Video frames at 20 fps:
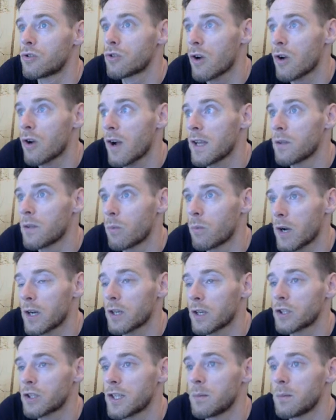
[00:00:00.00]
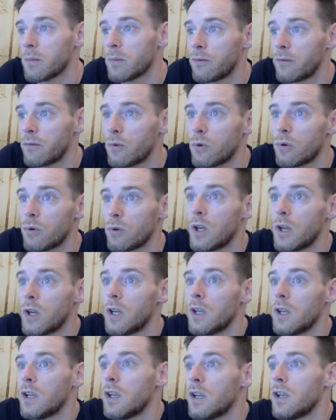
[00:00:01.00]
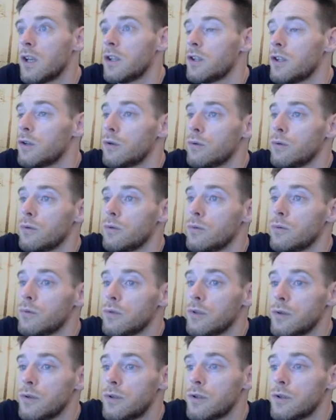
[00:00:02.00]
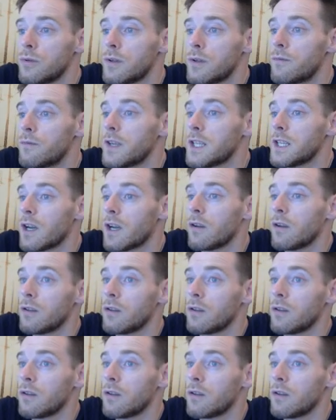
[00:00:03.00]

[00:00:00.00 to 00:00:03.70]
try the worksheet before you do the video,